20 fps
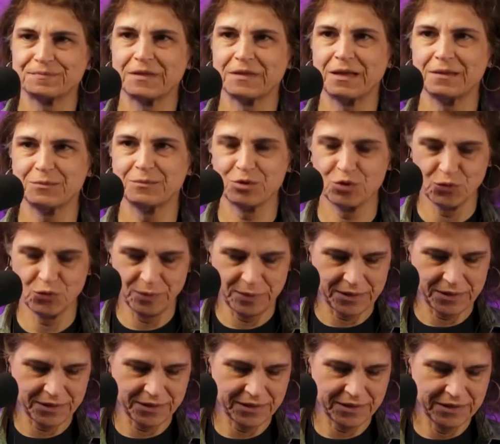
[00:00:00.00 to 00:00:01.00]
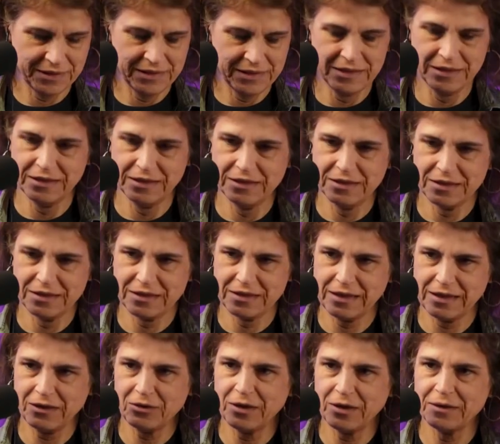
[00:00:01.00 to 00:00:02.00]
I'm super.
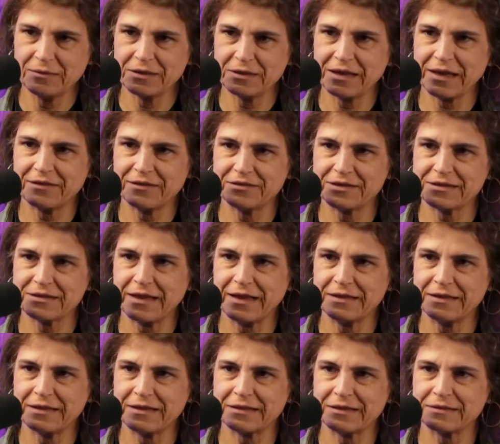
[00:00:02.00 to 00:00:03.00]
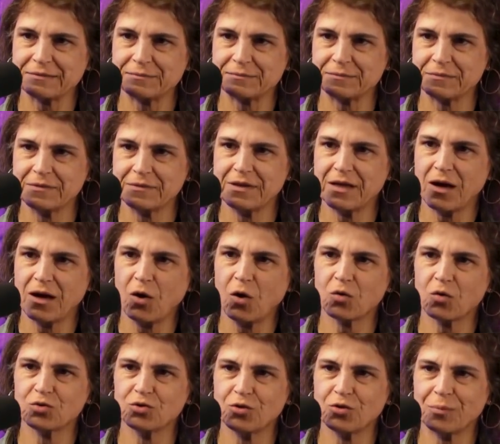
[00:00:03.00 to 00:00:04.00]
Now I have set the
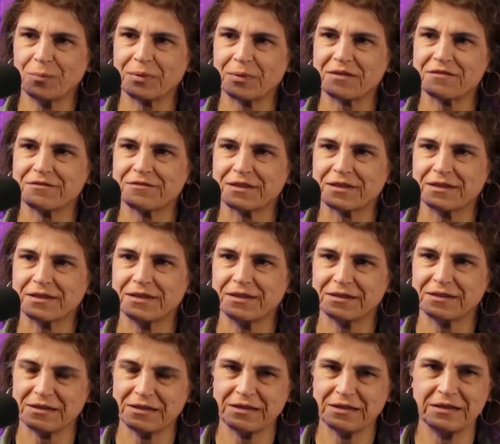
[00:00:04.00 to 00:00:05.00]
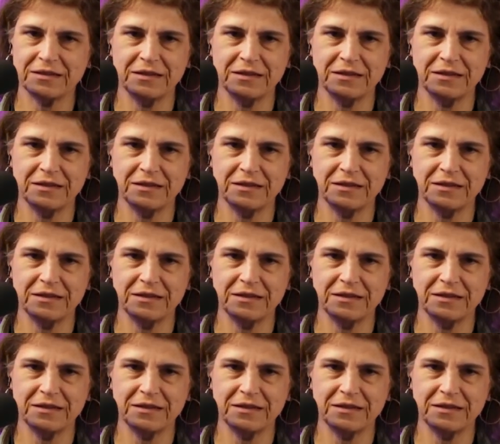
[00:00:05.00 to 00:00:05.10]
audio perfectly.